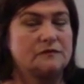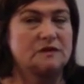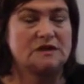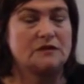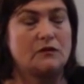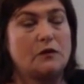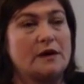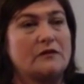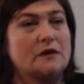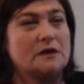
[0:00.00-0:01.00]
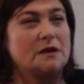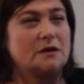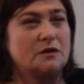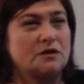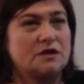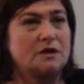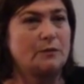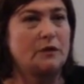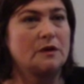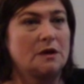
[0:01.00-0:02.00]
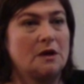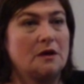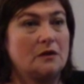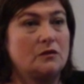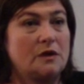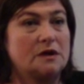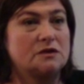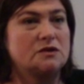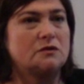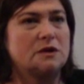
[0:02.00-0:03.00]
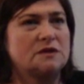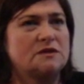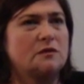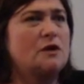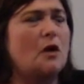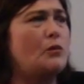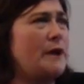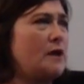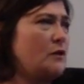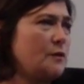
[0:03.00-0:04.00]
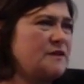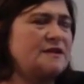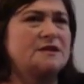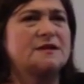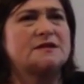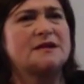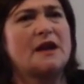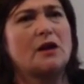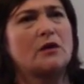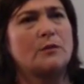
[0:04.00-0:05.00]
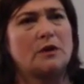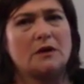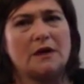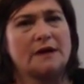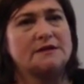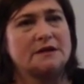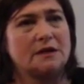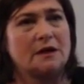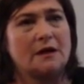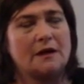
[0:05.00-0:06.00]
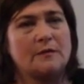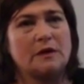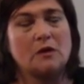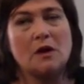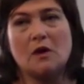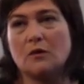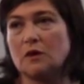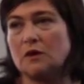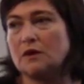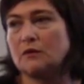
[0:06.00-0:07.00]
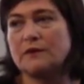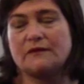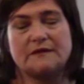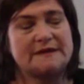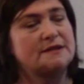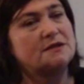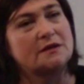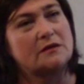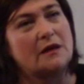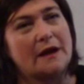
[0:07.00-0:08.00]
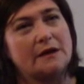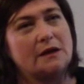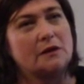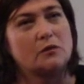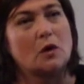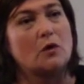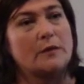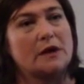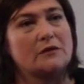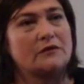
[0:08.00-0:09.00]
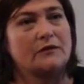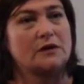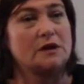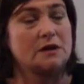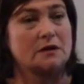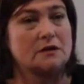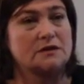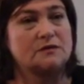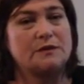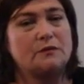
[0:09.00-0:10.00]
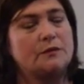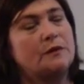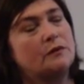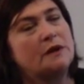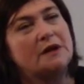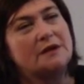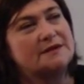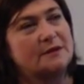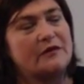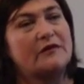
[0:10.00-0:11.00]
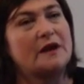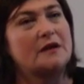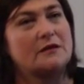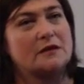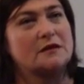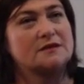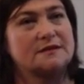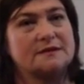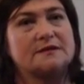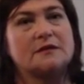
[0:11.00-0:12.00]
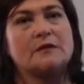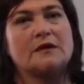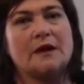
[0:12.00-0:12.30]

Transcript: seeing if we have the leadership who can do it. So no, bankruptcy is a terrible idea. We've seen declining enrollment for years. We need some faith in this system, and